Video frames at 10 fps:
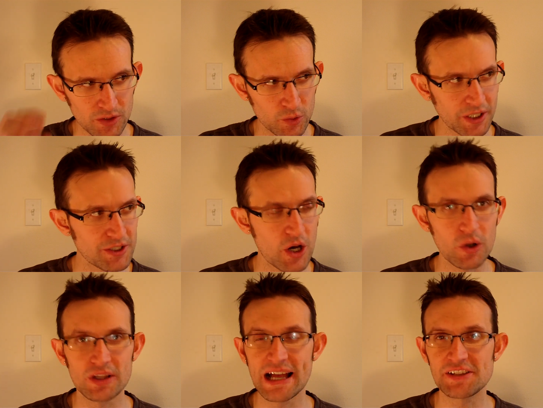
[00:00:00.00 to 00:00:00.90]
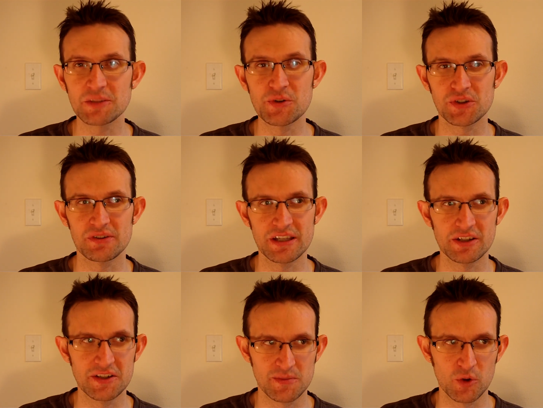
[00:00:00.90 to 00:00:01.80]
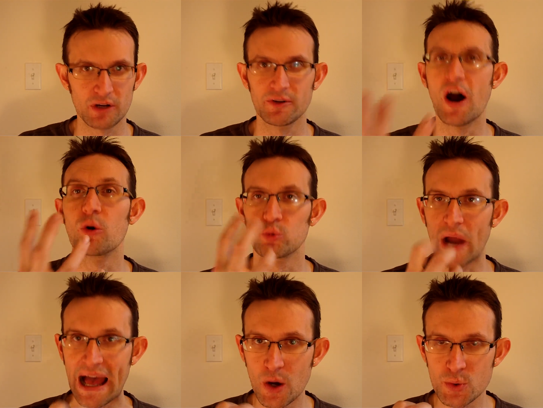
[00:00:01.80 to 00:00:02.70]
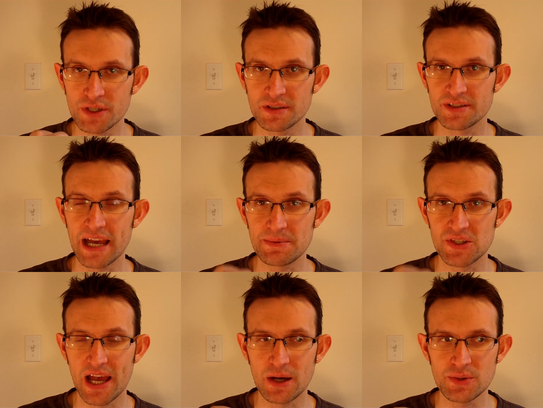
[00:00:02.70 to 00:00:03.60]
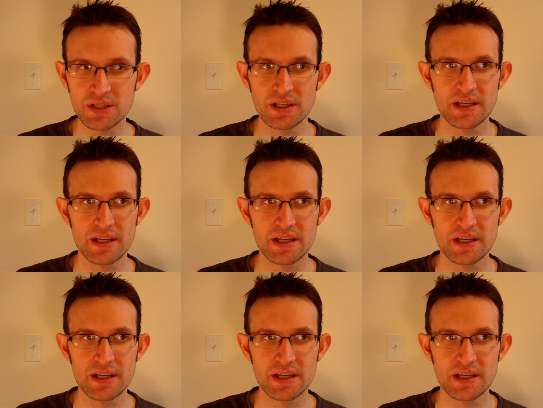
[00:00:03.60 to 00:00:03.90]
Quick note, classical musical theater is more of a round type sound.